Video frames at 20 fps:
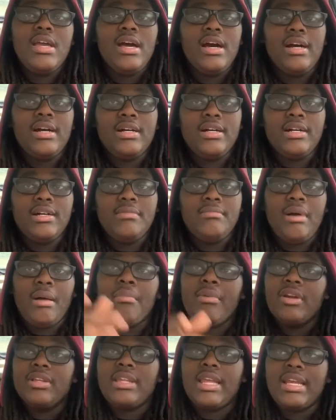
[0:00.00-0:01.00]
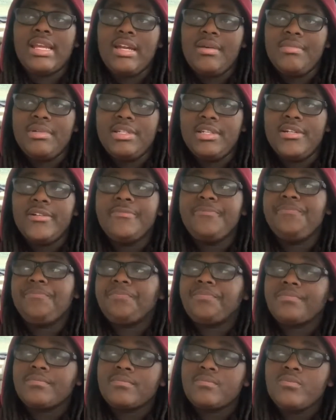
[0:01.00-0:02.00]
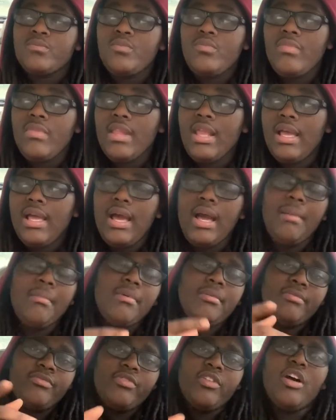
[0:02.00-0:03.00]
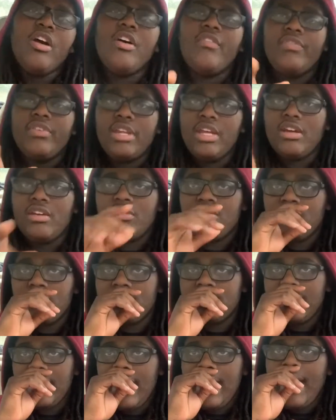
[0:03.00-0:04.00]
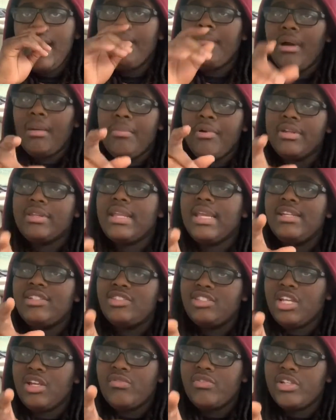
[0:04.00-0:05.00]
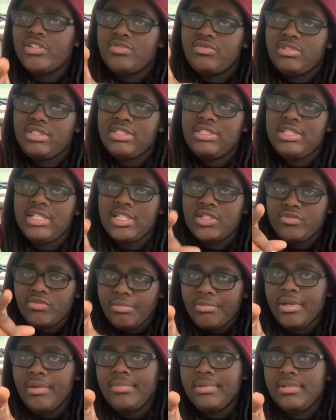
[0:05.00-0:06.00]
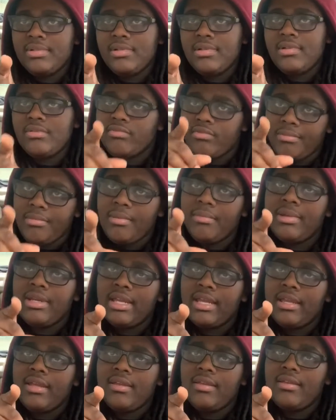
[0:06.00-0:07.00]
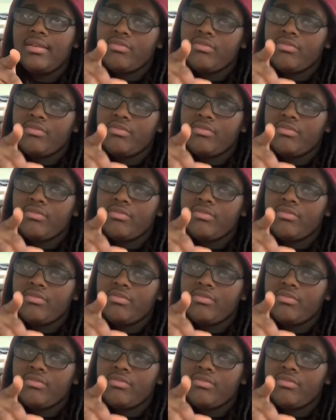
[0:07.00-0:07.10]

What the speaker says: My birthday coming up. I'm gonna vlog for that, of course. My birthday is January 26th. Remember that.